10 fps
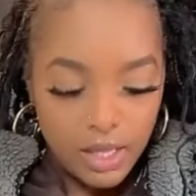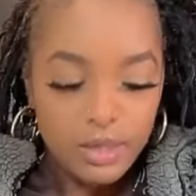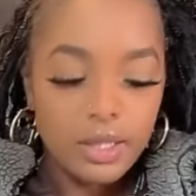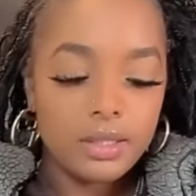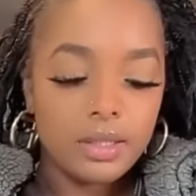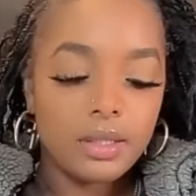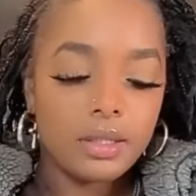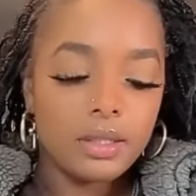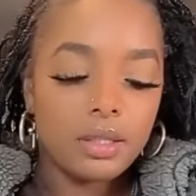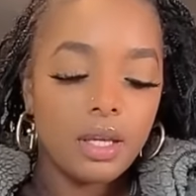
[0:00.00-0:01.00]
This
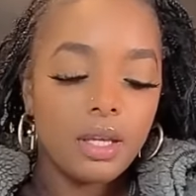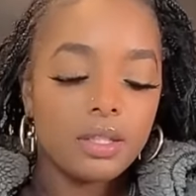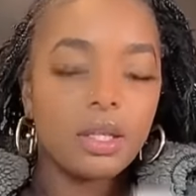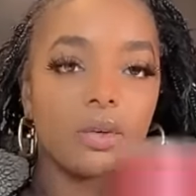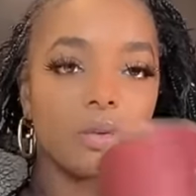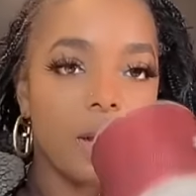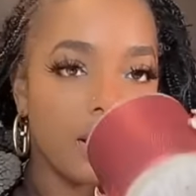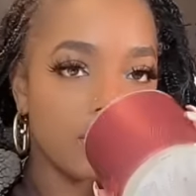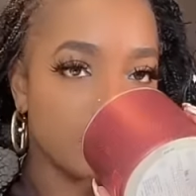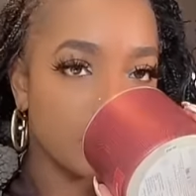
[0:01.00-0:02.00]
is
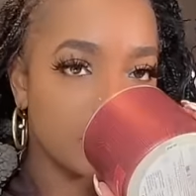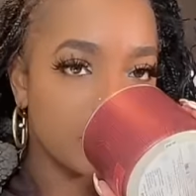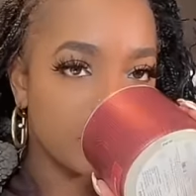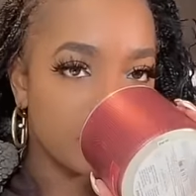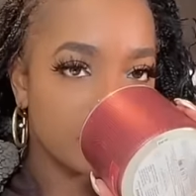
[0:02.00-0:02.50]
Sunrise Woods.